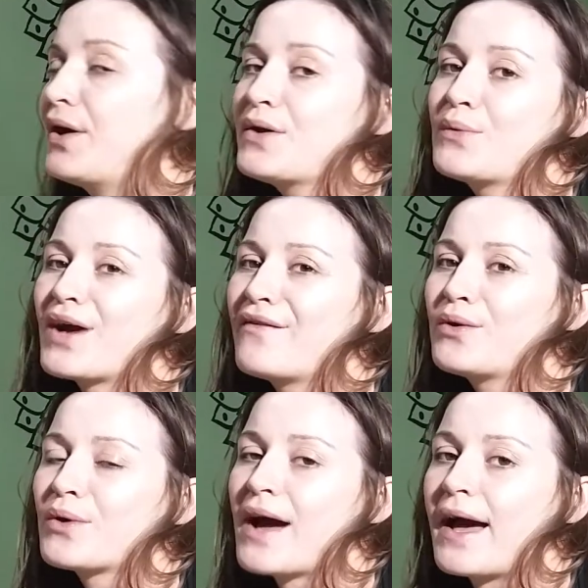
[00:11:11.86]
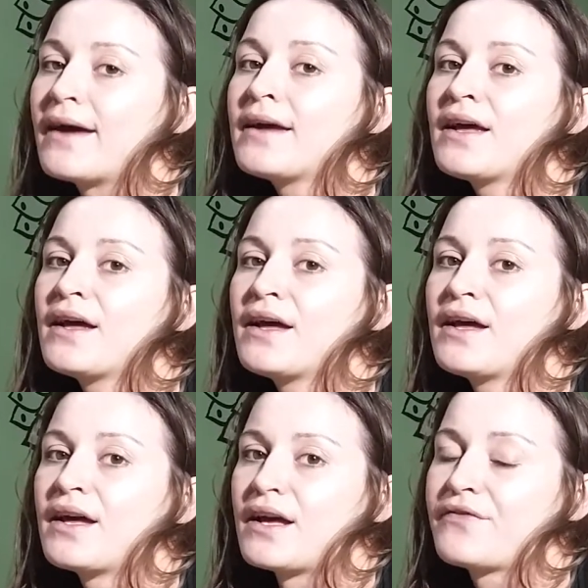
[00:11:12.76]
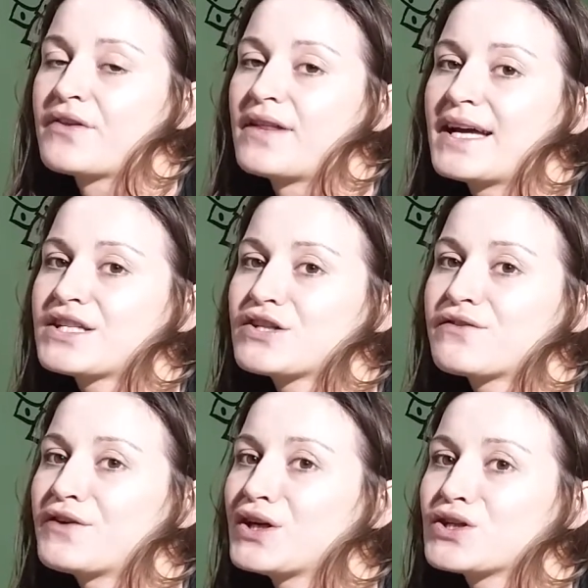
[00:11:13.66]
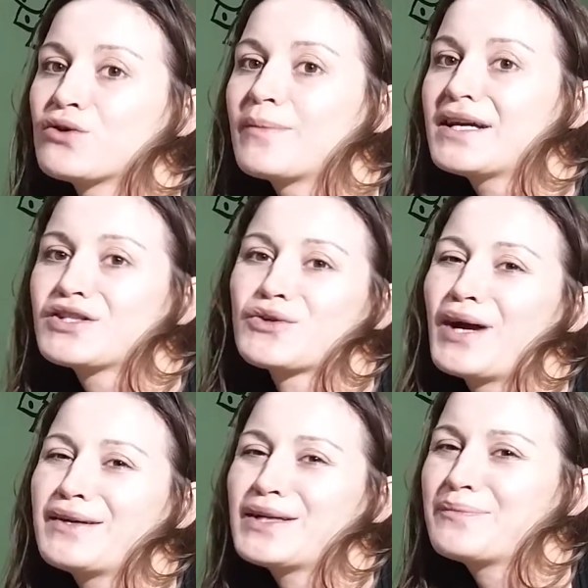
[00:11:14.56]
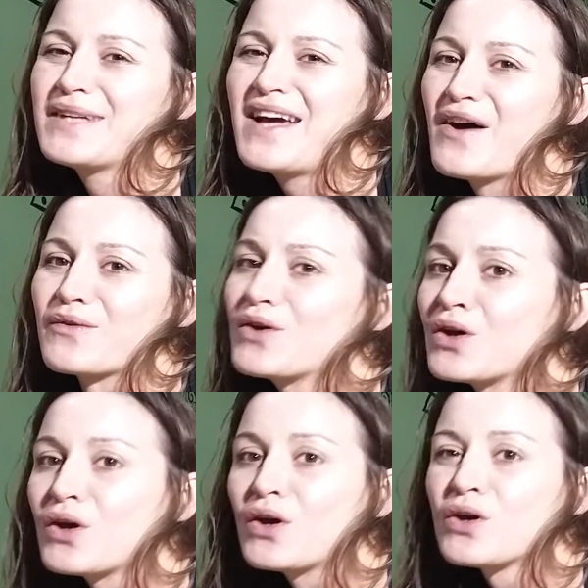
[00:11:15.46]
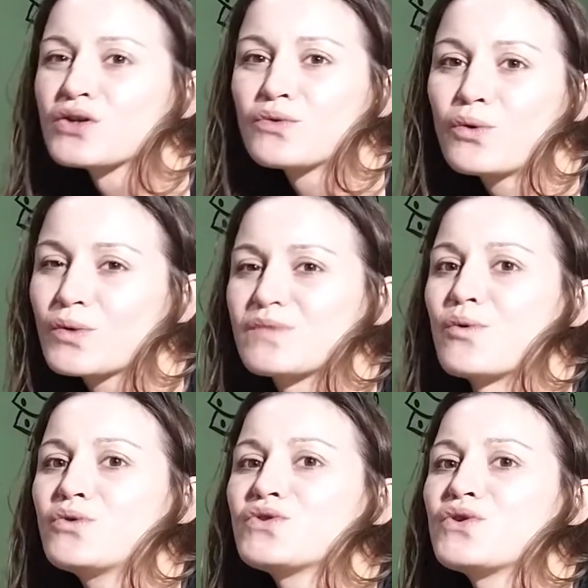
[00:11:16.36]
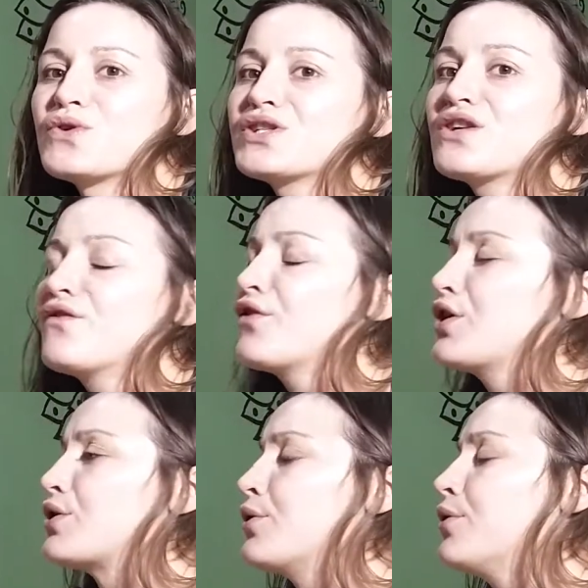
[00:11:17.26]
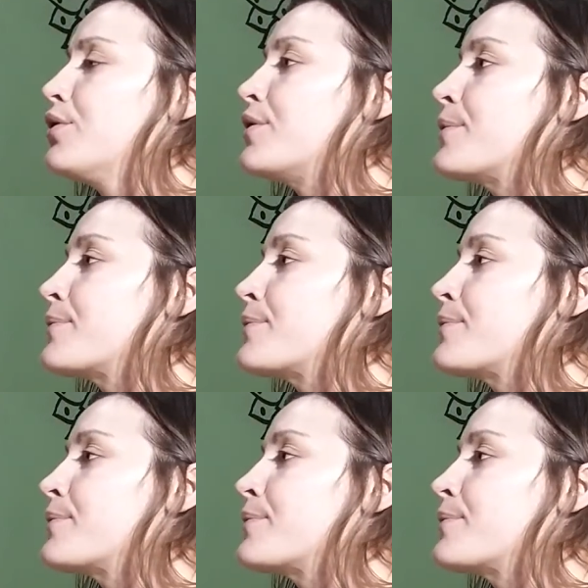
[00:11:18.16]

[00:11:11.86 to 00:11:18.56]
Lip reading: And wherever we're at, if the legs just feel like too much, grounding them down, doing what's most nourishing for you.